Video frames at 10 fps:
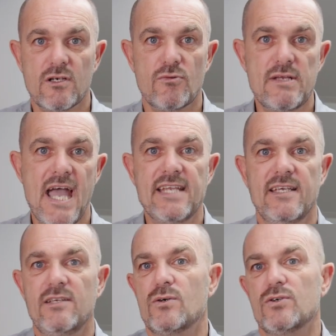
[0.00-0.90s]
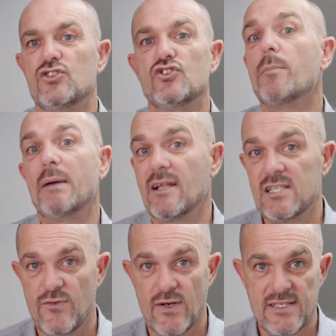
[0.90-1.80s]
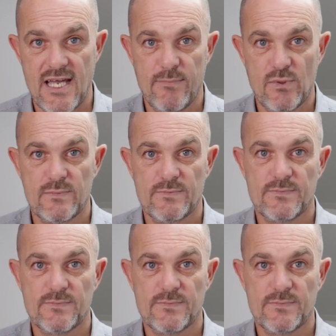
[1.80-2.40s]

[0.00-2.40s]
creating your shopping list, for example.